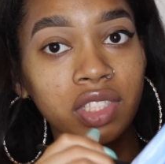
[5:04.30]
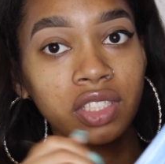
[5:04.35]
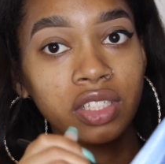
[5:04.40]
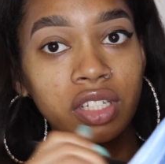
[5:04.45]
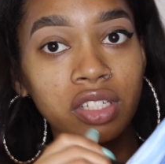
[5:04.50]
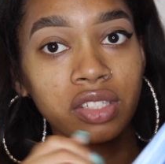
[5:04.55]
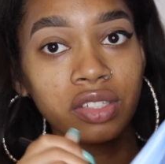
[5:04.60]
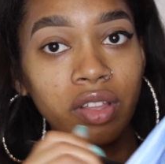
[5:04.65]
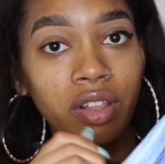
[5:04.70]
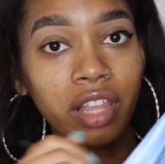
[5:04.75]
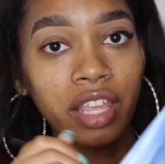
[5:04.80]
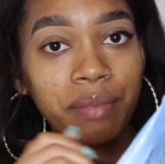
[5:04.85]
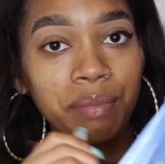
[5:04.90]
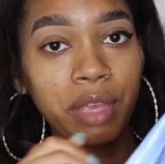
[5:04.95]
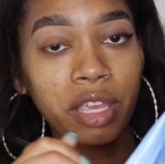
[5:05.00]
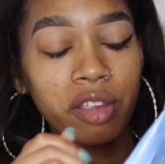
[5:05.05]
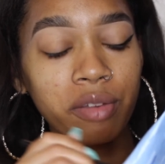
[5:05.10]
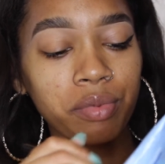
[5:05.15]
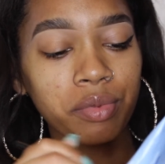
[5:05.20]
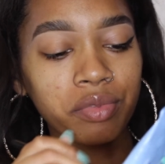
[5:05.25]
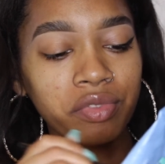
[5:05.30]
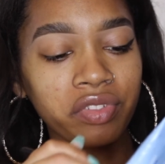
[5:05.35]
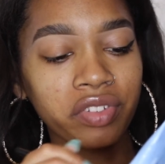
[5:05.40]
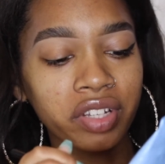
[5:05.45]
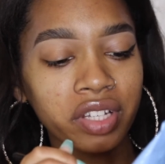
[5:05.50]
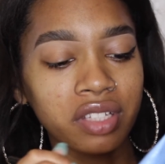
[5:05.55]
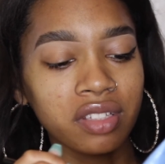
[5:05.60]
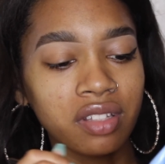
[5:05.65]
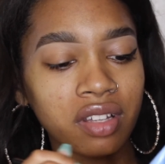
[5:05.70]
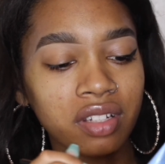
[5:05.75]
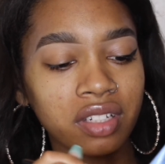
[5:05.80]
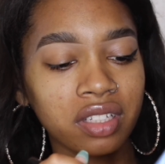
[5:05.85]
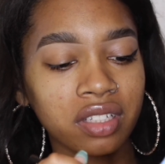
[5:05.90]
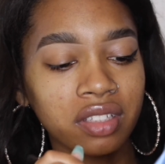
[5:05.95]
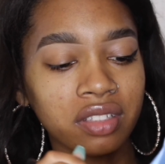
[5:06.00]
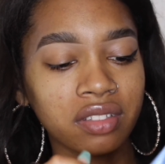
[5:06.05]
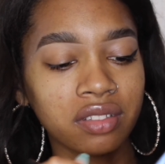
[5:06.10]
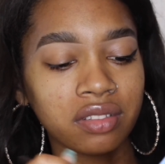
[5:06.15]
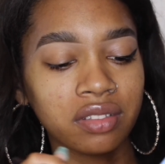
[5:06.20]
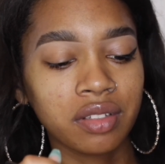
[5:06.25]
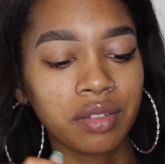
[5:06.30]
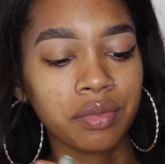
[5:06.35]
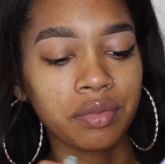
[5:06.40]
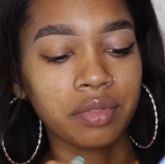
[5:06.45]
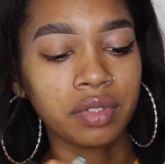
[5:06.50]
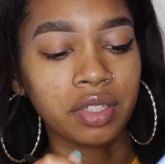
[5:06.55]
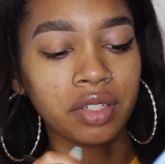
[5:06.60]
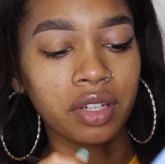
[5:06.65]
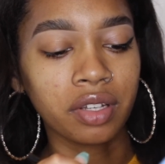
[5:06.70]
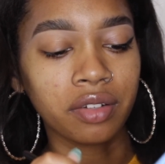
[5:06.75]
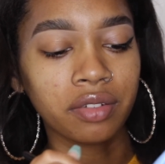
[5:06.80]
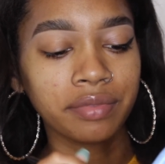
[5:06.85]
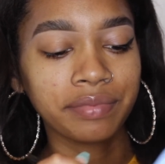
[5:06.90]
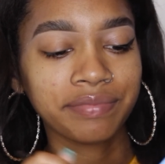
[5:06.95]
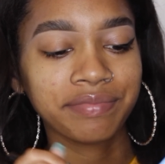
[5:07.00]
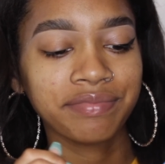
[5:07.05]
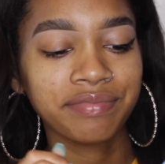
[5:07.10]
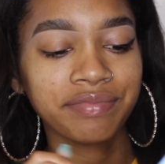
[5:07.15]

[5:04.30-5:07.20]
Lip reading: just so like makeup remover gets on it, and you know,